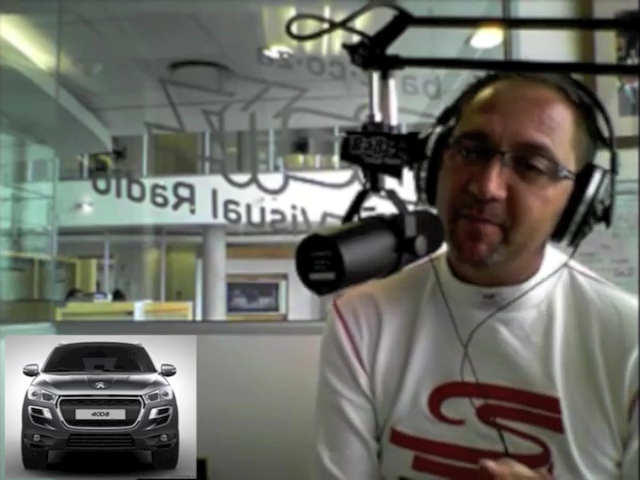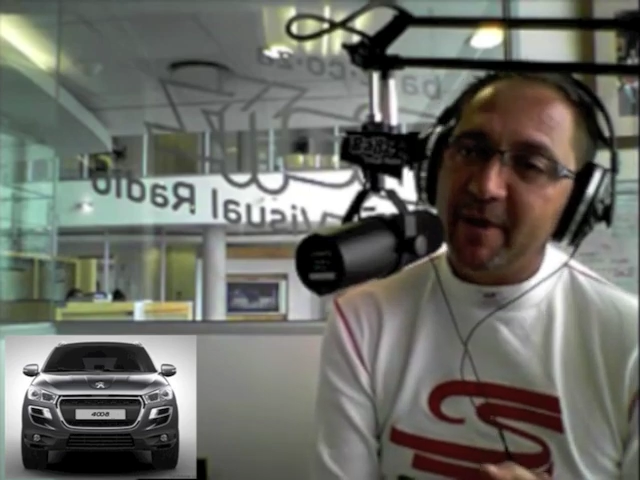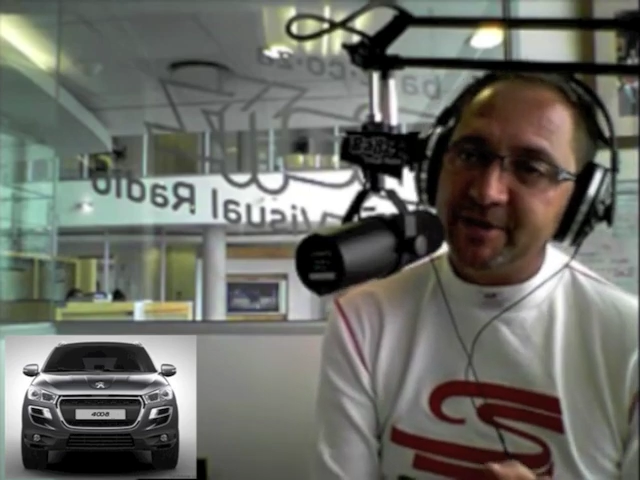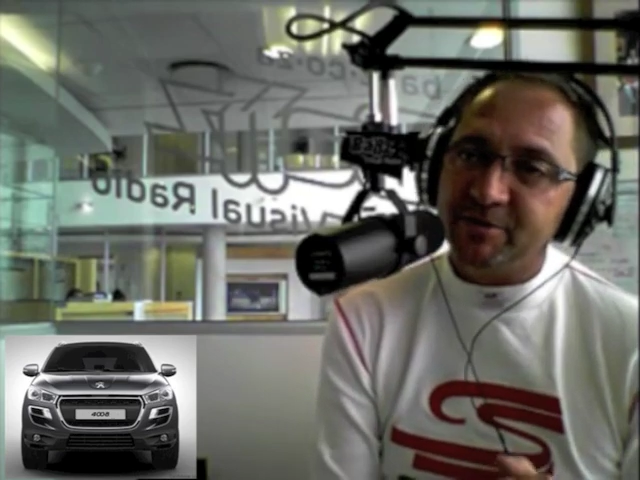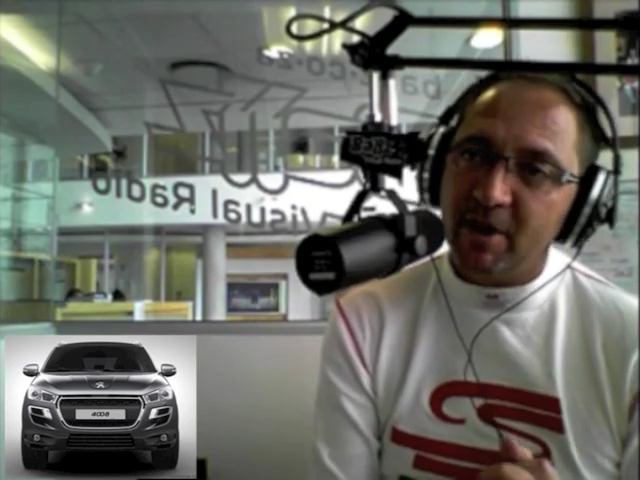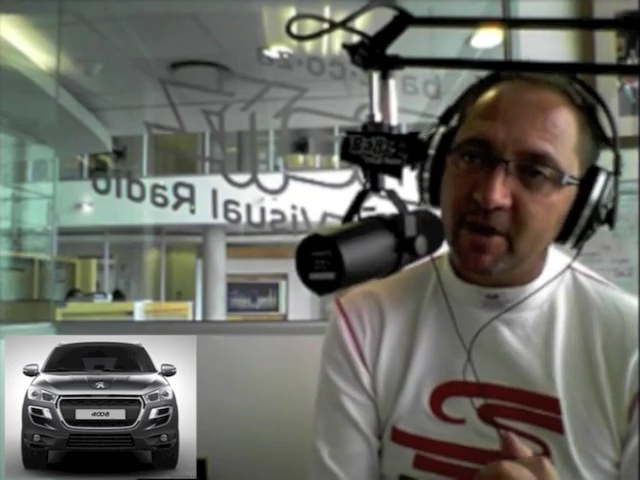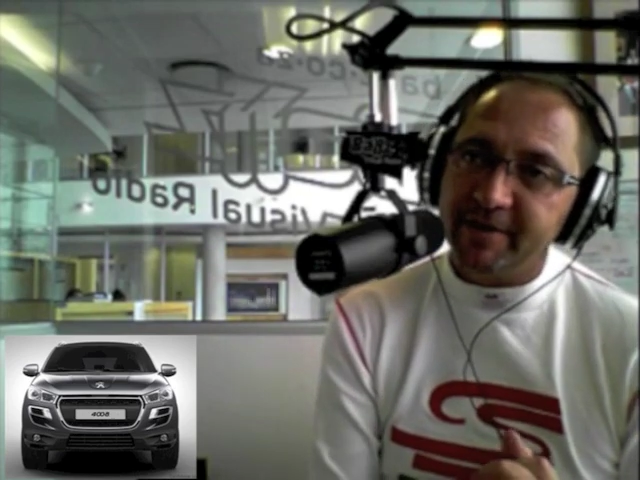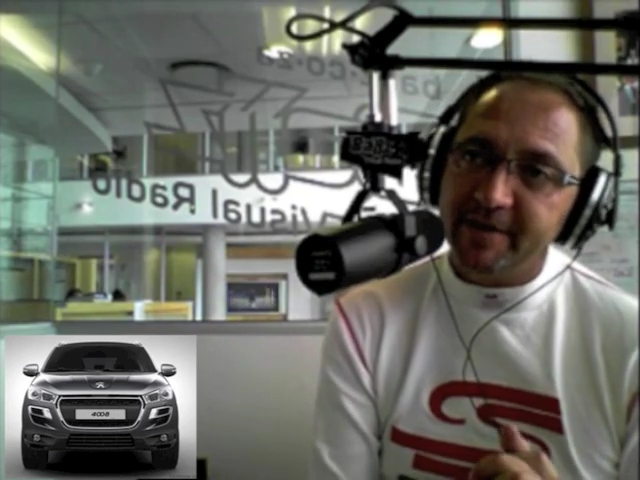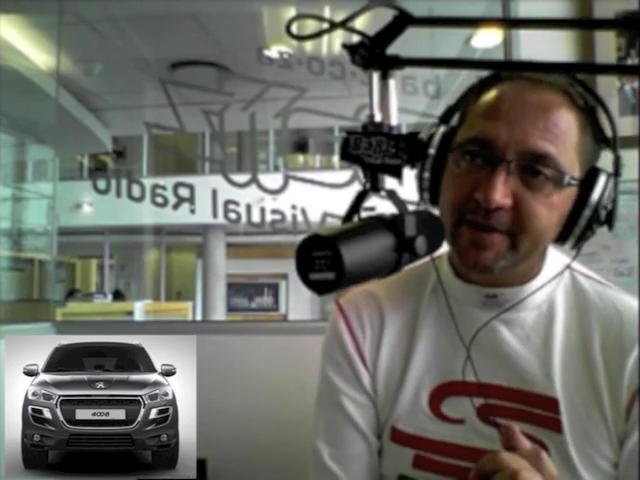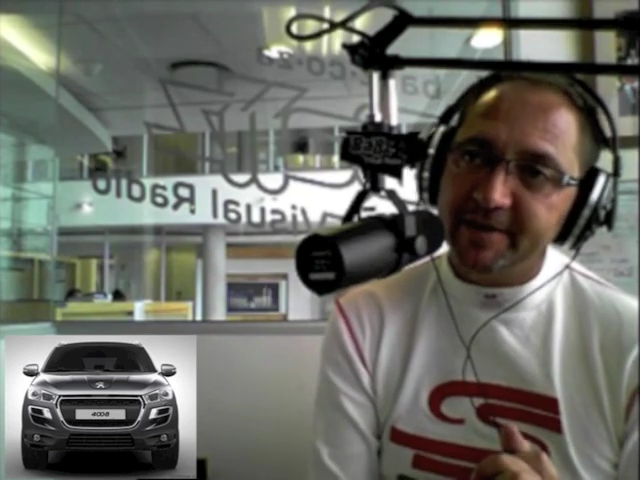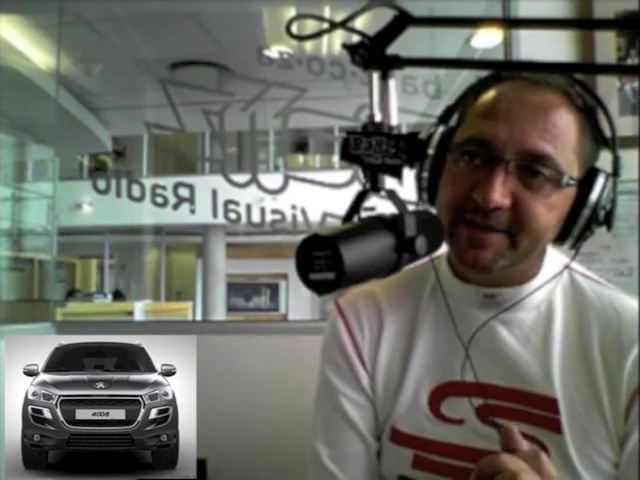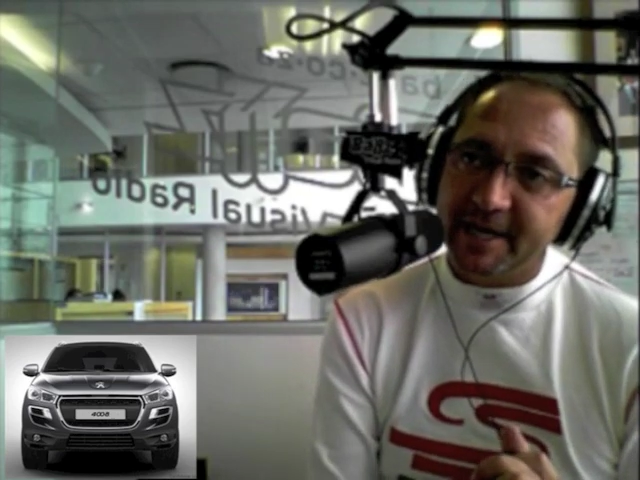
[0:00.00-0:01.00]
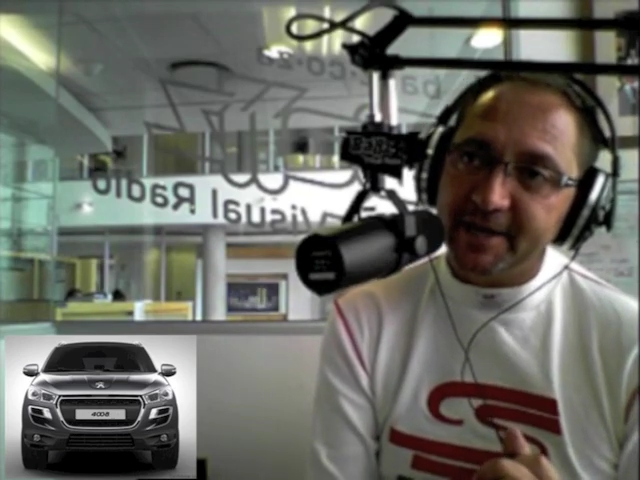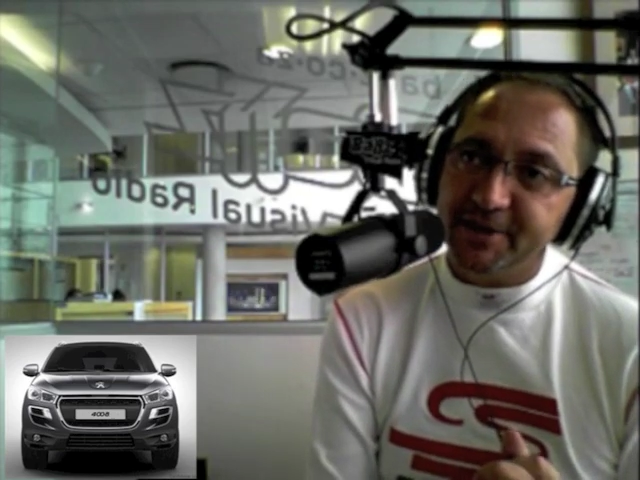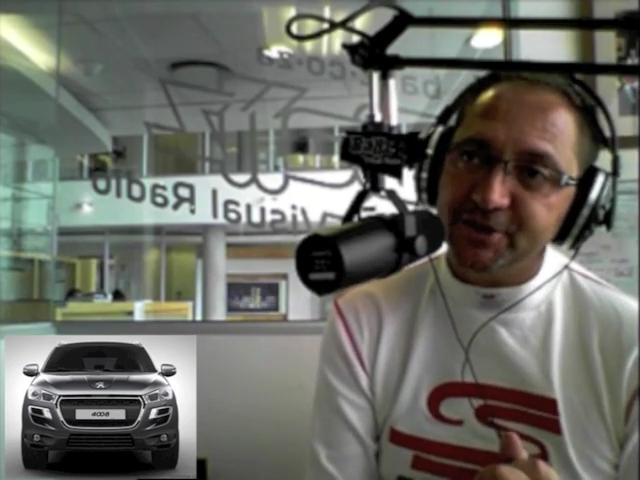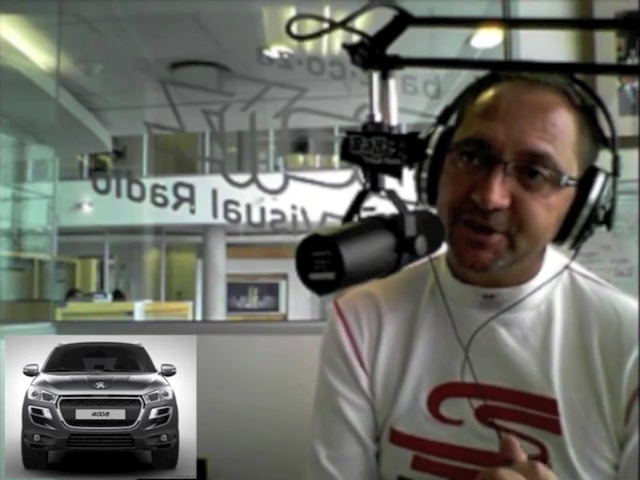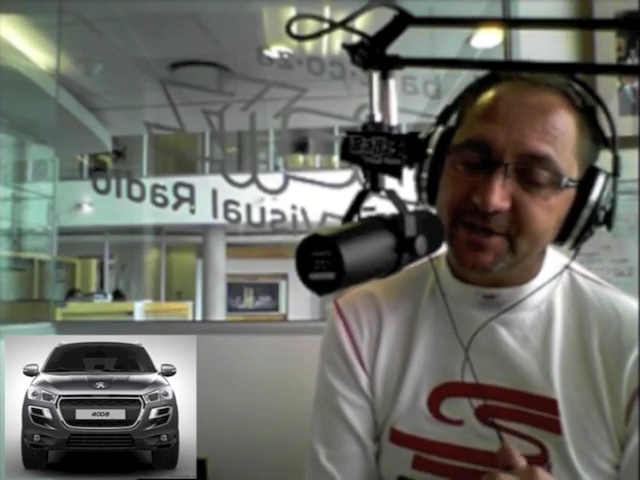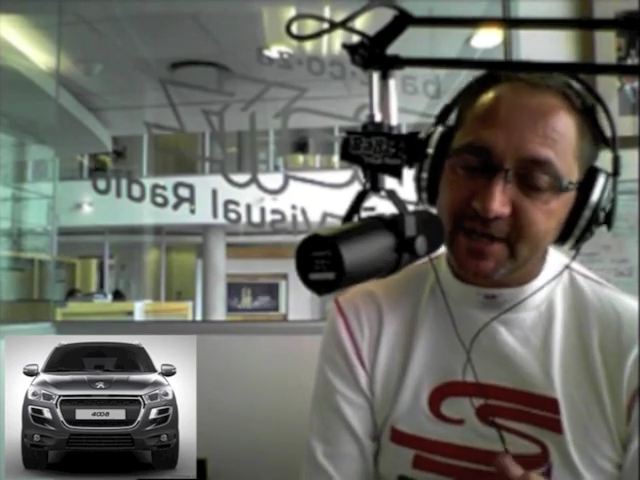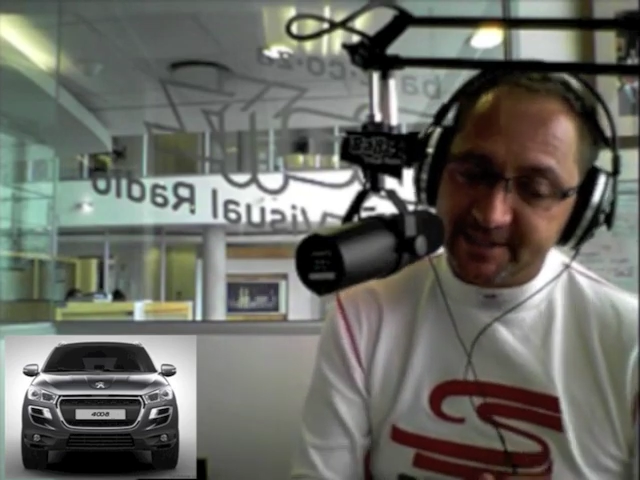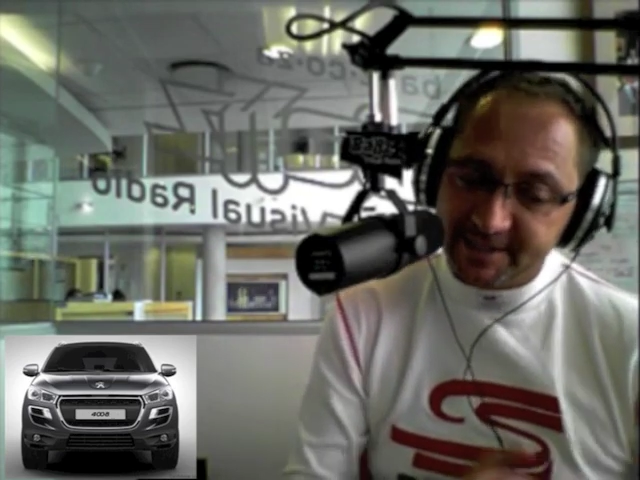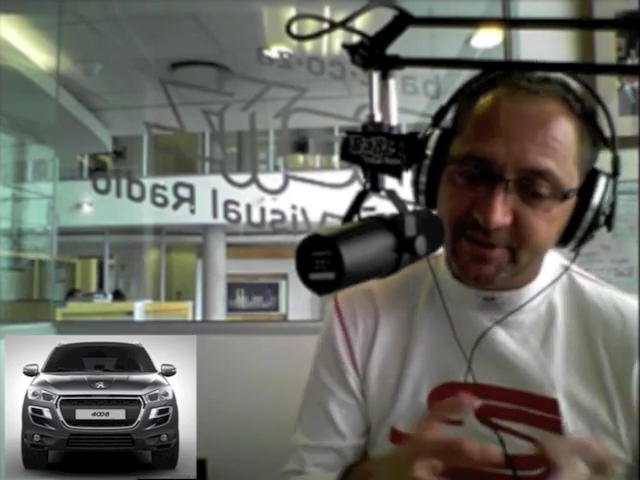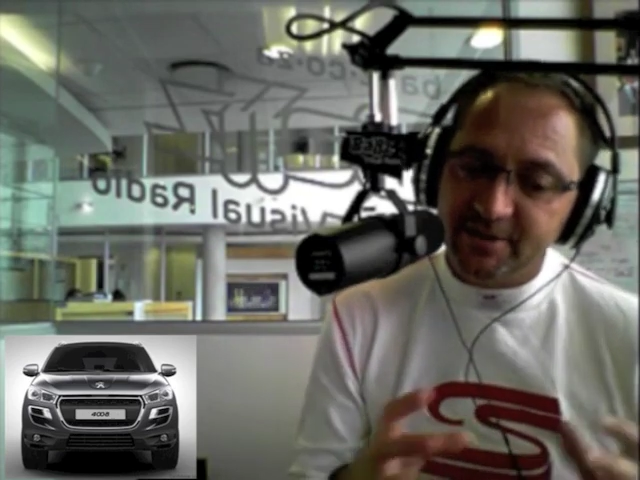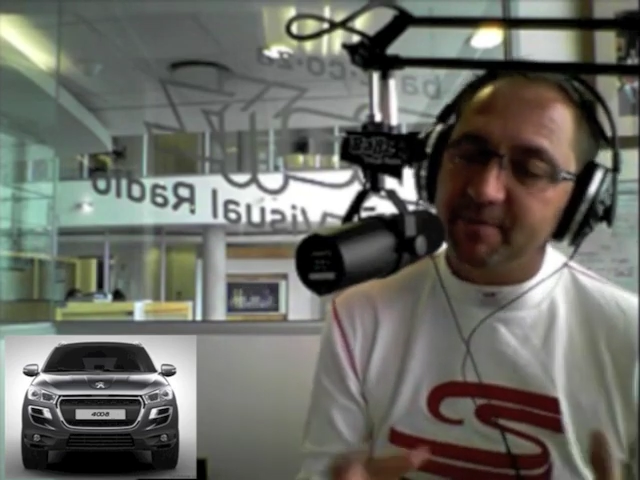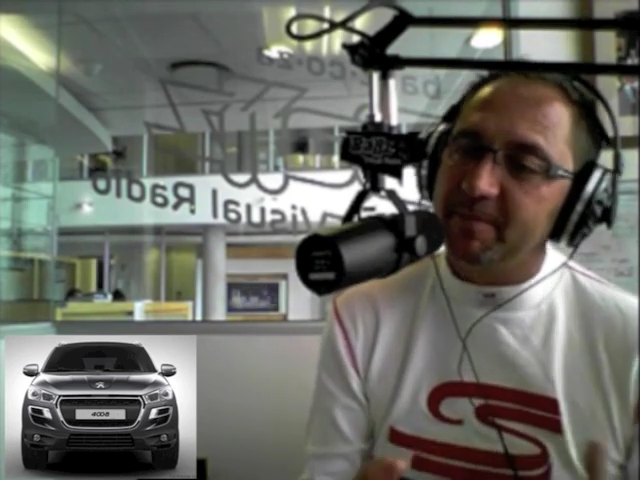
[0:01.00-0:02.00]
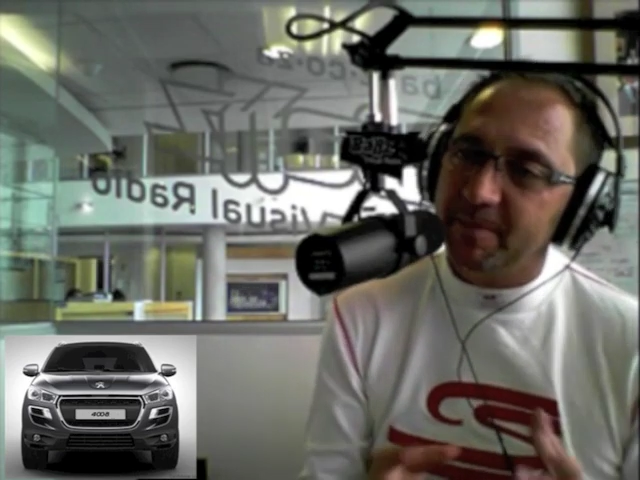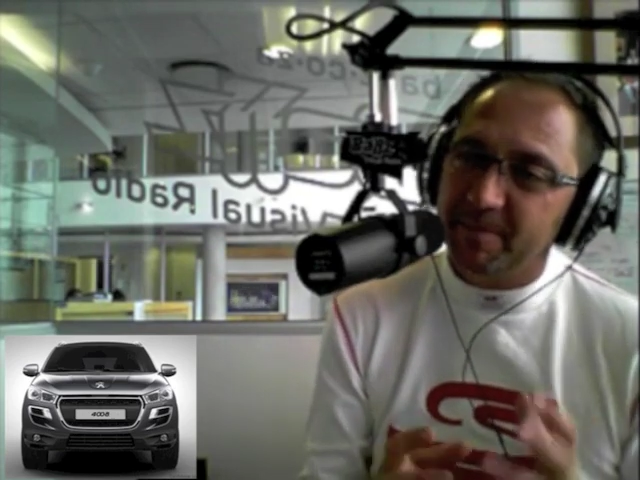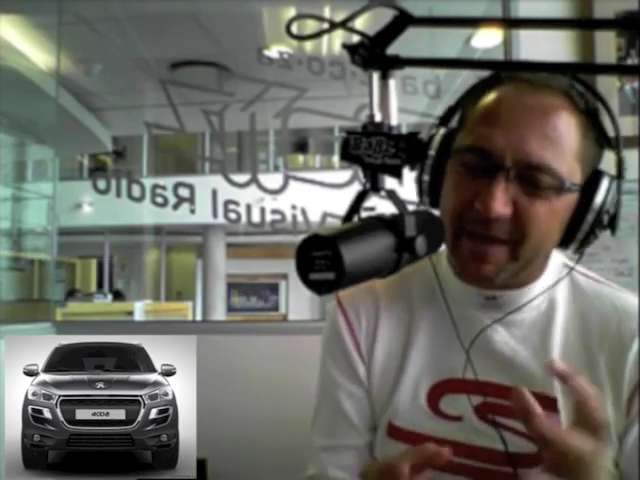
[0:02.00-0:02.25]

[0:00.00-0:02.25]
of the Maserati technicians, and I said to him,